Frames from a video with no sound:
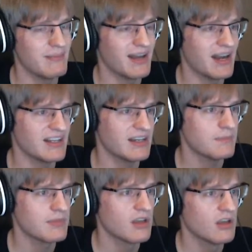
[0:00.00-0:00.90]
bad idea.
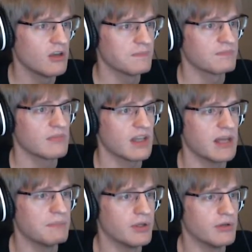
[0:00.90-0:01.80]

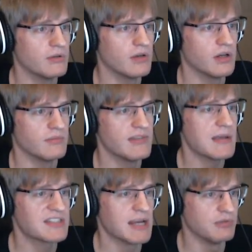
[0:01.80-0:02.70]
And
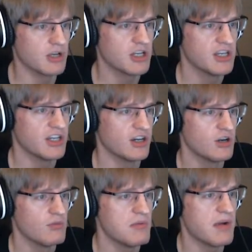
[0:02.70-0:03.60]
Napstablook here
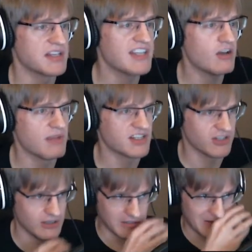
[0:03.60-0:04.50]
will be my sound
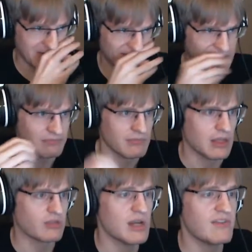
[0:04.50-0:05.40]
mixer.
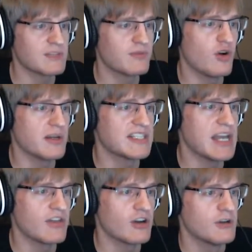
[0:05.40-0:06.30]
The three of us performing
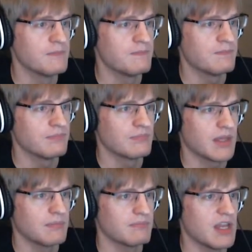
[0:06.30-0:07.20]
together,
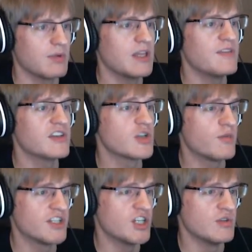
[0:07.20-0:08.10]
it really feels
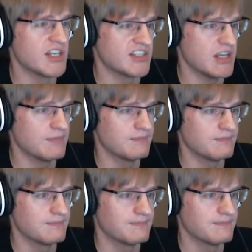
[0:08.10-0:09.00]
overdue, doesn't
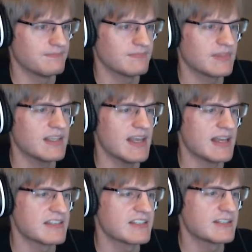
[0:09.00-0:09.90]
it?
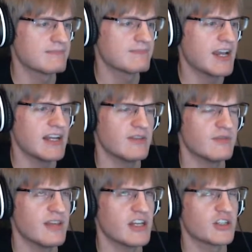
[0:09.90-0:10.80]
Yes, kind of,
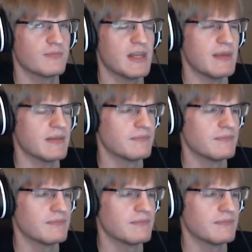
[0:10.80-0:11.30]
ish, maybe.